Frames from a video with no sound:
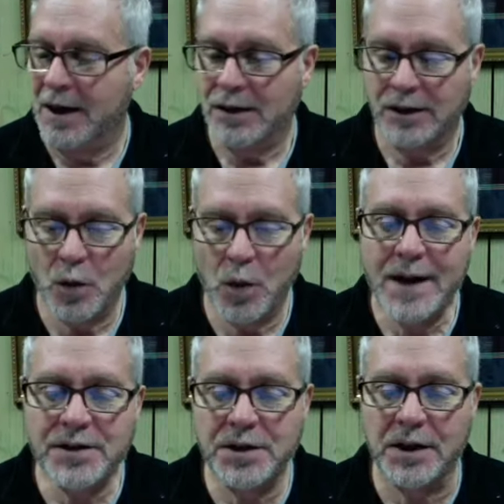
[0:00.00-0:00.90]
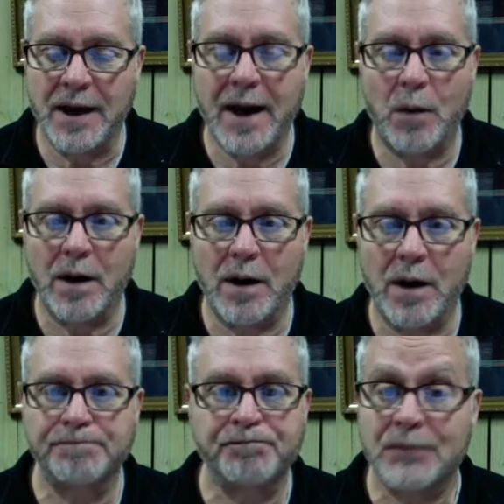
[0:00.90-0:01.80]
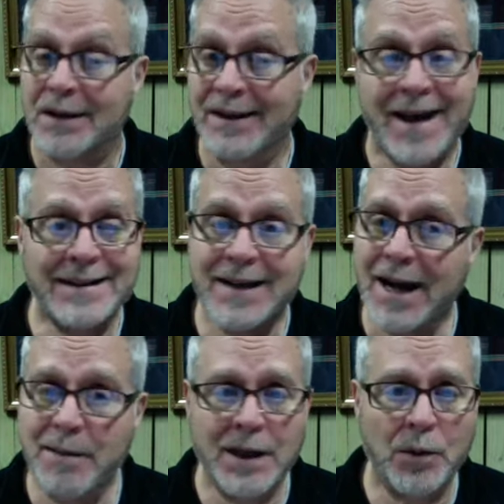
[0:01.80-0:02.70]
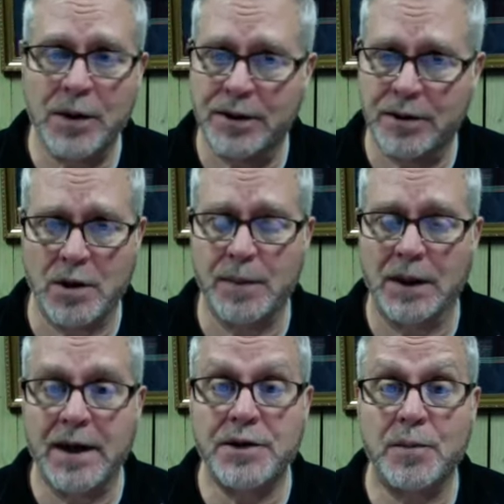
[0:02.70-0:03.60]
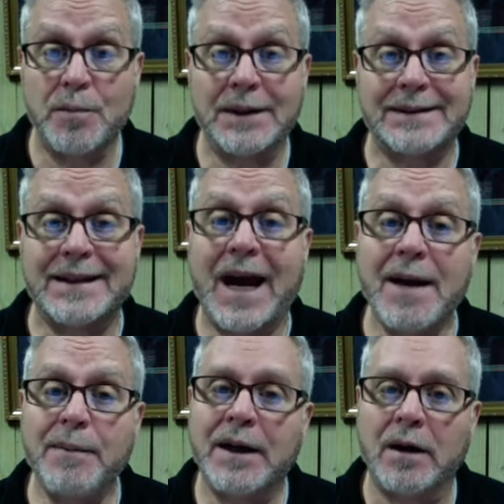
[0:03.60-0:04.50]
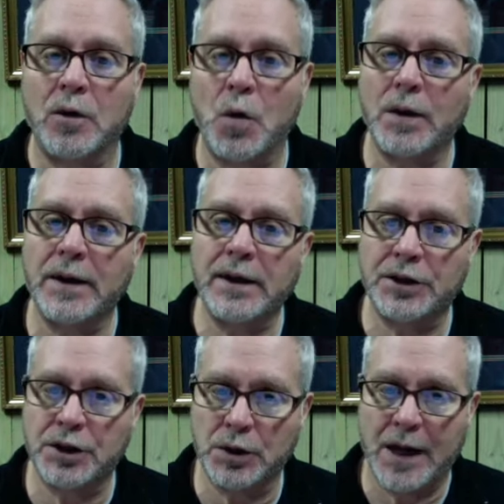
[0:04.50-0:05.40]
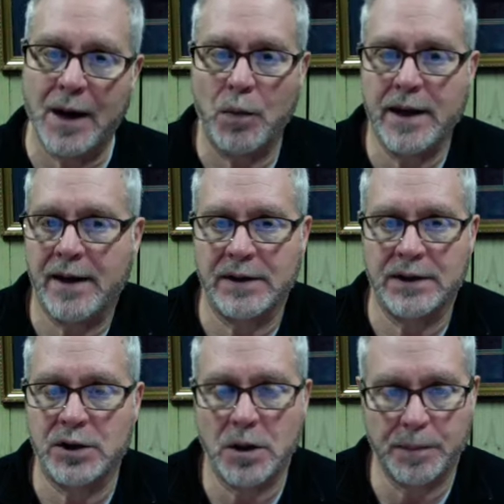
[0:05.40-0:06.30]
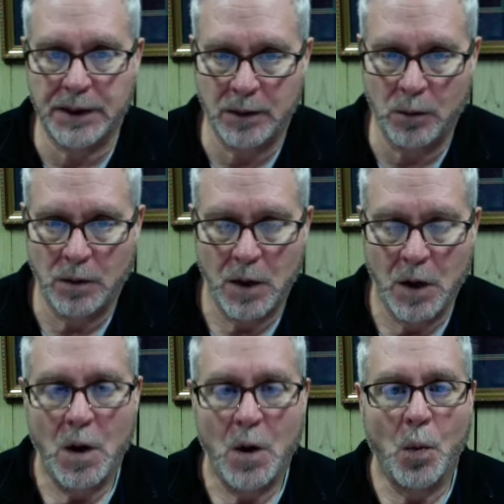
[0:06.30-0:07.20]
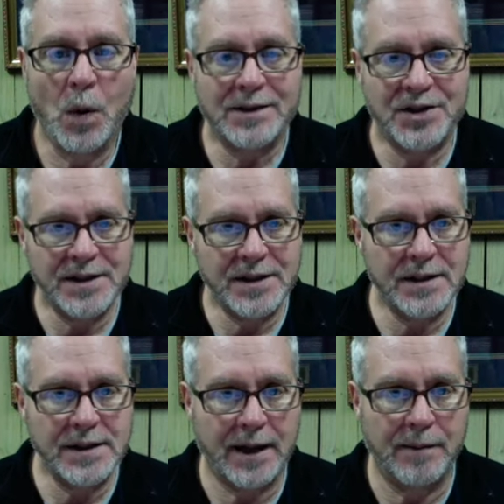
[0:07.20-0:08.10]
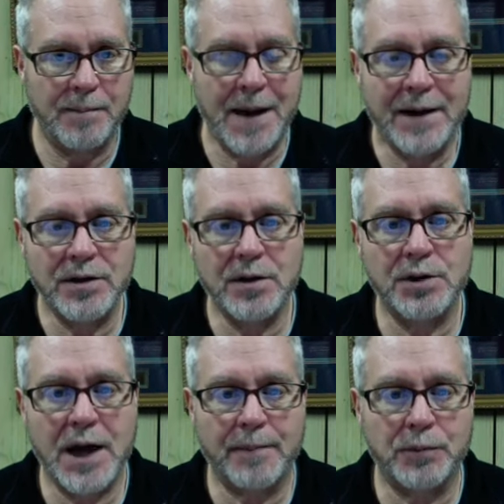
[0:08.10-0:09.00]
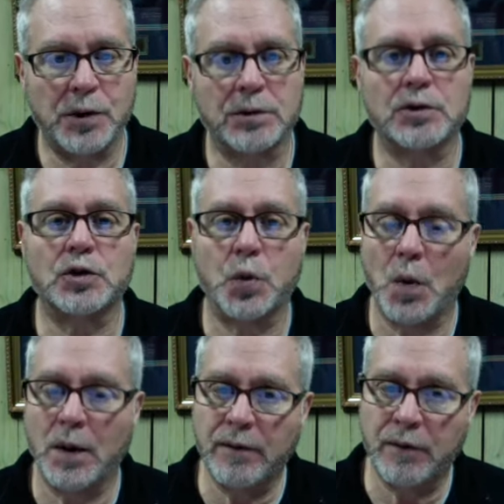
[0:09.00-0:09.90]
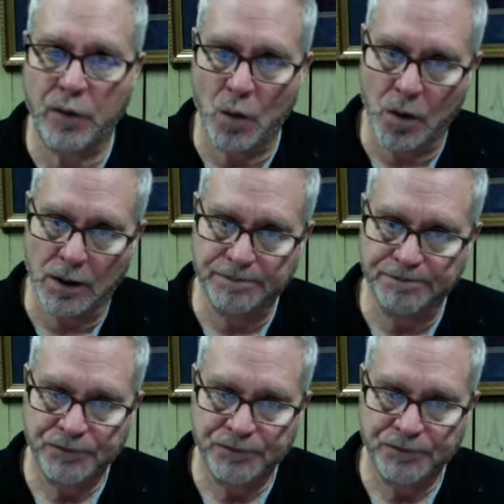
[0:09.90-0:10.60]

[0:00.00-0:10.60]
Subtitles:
The question, however, not timing with tribulation, but timing according to how we have interpreted what Jesus said in Matthew chapter 24,